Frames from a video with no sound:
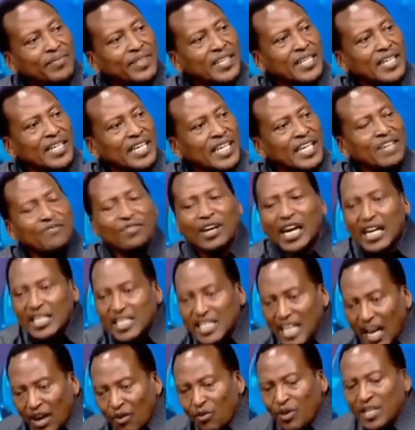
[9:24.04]
If
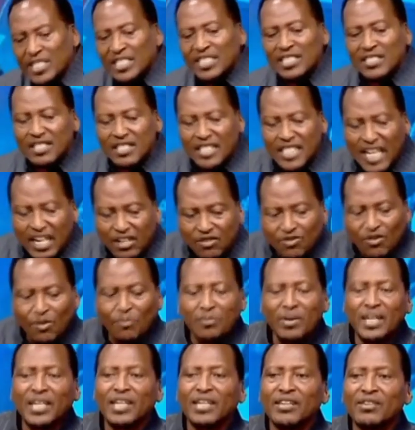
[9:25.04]
Gachagua is in Central
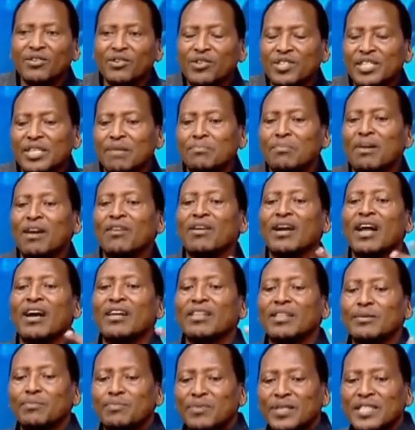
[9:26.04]
making noise about how
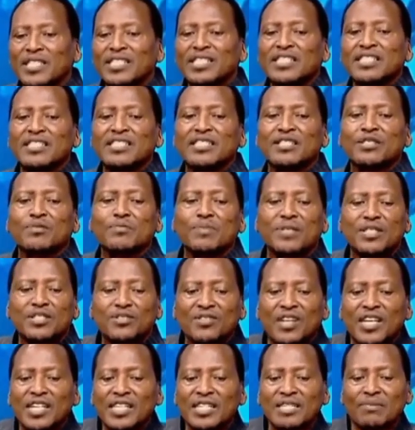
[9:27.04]
the president has
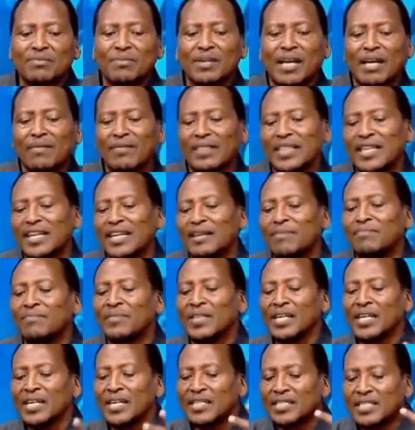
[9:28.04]
betrayed him and the
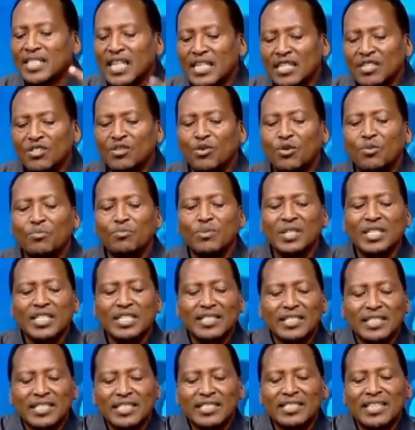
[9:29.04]
certain
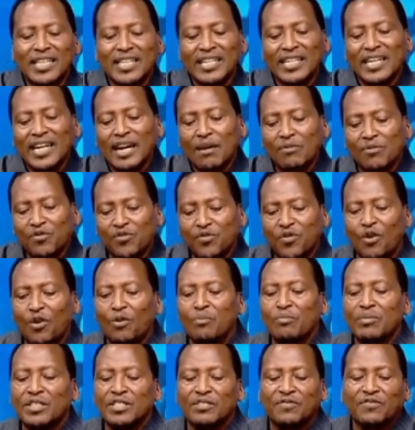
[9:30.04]
community that he comes
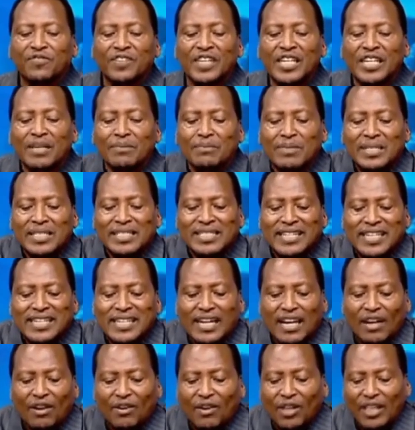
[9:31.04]
from is feeling betrayed
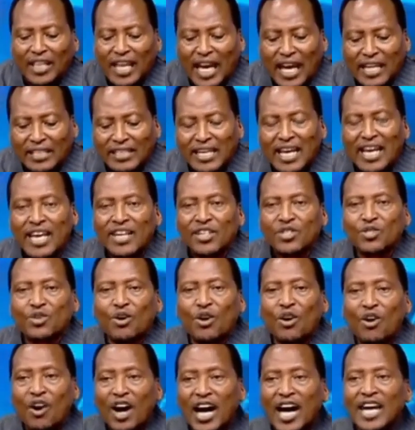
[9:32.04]
and all that, so
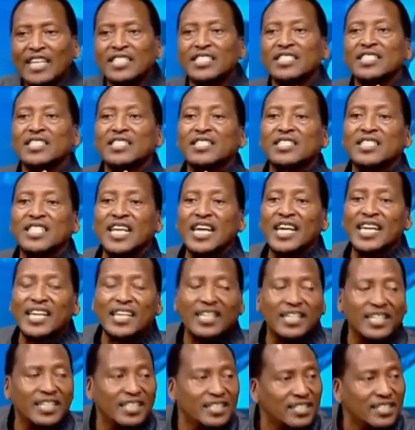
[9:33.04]
long as he is saying it